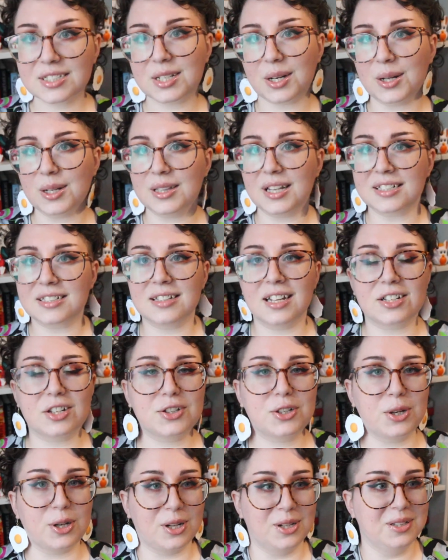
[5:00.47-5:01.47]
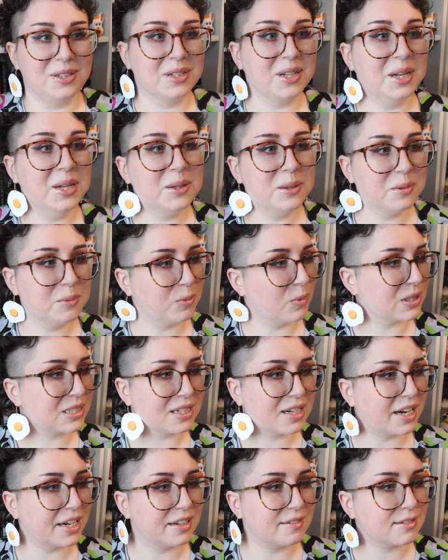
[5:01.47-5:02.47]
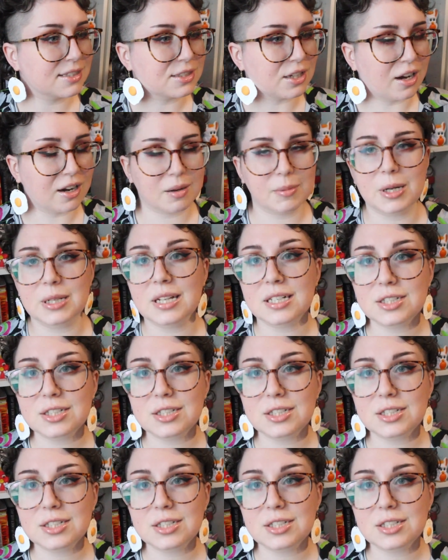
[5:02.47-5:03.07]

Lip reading: So let's do, what did I even talk about?